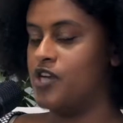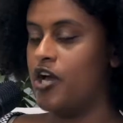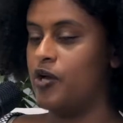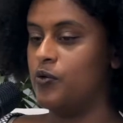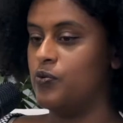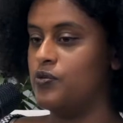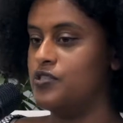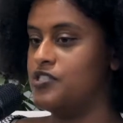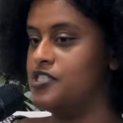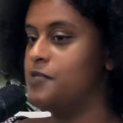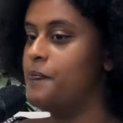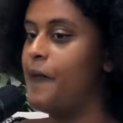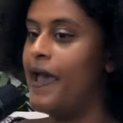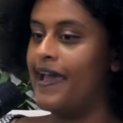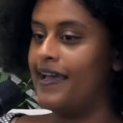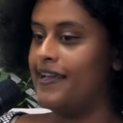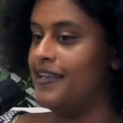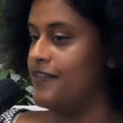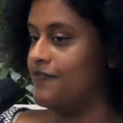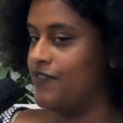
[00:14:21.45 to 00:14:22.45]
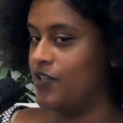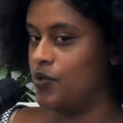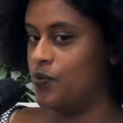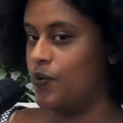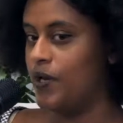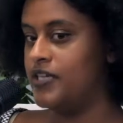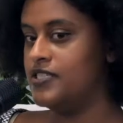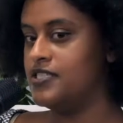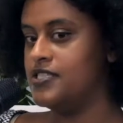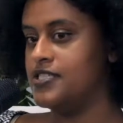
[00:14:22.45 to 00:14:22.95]
I want to pay living
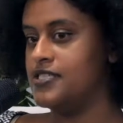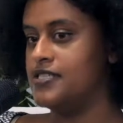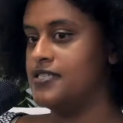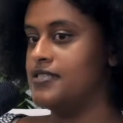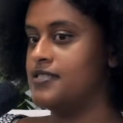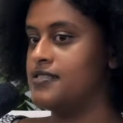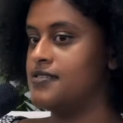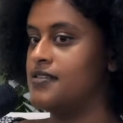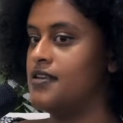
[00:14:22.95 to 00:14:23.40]
wages.